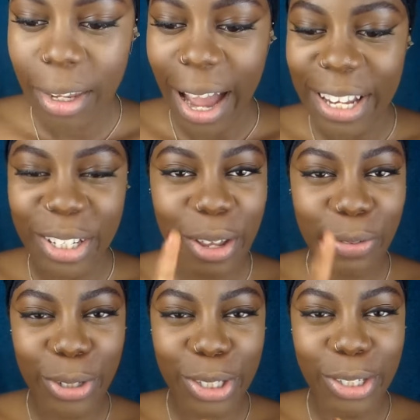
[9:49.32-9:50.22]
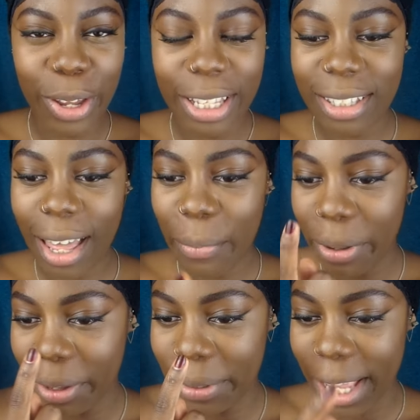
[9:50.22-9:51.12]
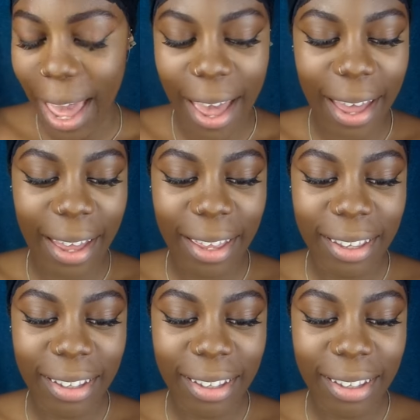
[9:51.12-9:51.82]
I don't know if you just noticed that, but there was a hair,